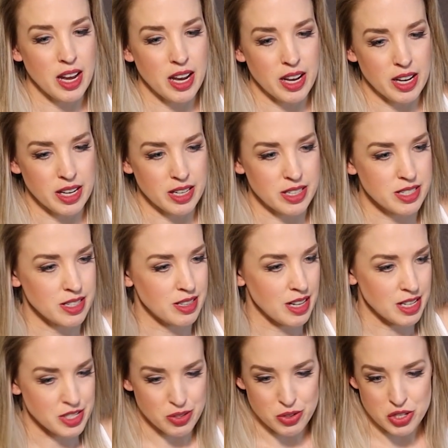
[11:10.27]
and
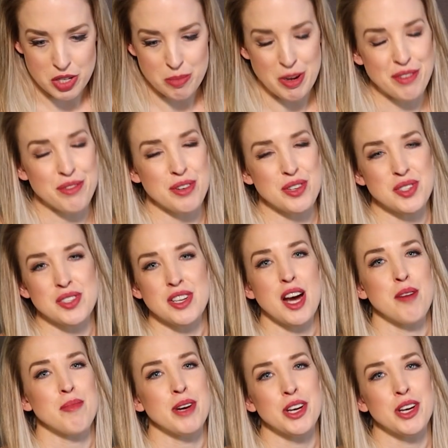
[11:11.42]
that's usually my first stop.